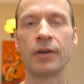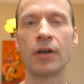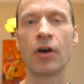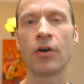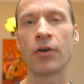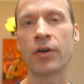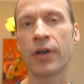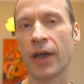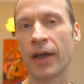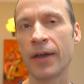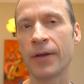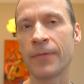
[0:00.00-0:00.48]

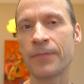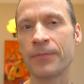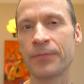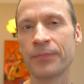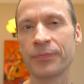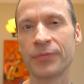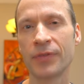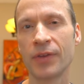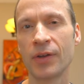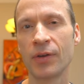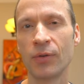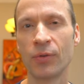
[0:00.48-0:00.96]
Okay,
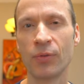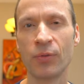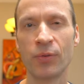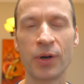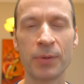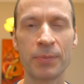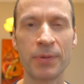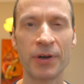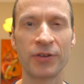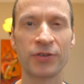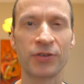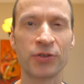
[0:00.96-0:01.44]
what
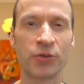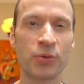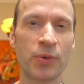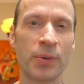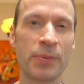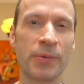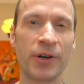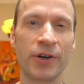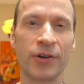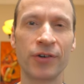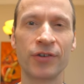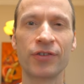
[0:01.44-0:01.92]
about
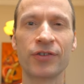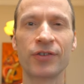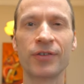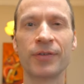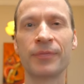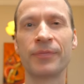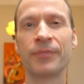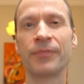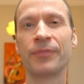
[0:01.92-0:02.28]
swimmers?